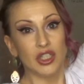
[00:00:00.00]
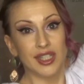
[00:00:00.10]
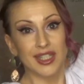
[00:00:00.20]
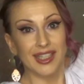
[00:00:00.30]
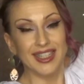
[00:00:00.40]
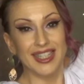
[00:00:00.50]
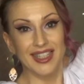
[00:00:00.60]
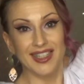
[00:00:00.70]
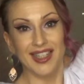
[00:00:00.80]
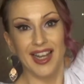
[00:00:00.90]
slit in
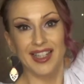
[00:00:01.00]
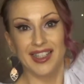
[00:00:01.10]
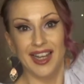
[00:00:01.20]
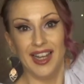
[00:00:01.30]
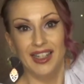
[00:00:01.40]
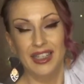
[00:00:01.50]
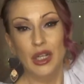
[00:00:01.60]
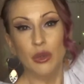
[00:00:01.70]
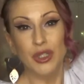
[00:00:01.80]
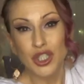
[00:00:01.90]
the side there,
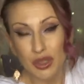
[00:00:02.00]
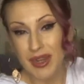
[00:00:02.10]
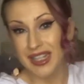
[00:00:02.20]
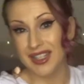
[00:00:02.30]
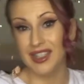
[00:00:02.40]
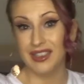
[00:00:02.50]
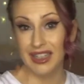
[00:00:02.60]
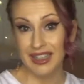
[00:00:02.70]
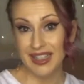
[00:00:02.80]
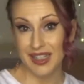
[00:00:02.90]
which just makes it a
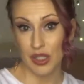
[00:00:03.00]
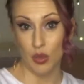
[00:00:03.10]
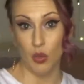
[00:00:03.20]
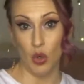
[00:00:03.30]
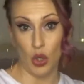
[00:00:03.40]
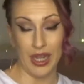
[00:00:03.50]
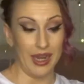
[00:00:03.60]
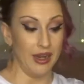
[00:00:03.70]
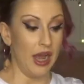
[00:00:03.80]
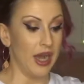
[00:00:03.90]
little easier to walk
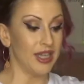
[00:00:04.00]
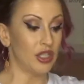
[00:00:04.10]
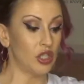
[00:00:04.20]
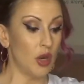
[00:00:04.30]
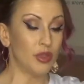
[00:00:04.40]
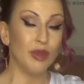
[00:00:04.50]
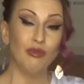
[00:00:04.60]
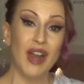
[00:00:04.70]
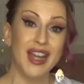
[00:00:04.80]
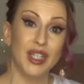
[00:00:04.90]
in, and it stops them
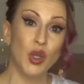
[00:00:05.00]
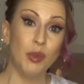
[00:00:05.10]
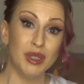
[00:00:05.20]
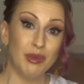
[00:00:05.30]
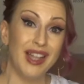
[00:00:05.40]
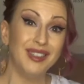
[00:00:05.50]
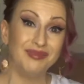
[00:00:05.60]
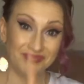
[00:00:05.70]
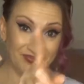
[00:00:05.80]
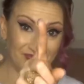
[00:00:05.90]
riding up as well.
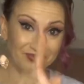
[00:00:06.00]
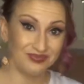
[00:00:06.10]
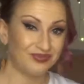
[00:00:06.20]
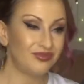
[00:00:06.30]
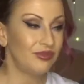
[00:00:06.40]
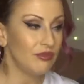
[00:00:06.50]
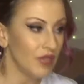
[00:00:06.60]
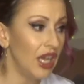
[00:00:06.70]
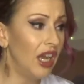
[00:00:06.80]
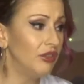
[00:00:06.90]

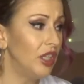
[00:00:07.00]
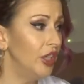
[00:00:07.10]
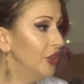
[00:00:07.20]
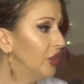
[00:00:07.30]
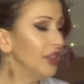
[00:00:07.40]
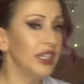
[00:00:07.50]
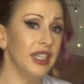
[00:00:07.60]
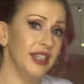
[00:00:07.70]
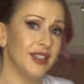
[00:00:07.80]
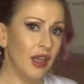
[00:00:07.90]
I have learned over the
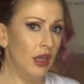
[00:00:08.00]
years.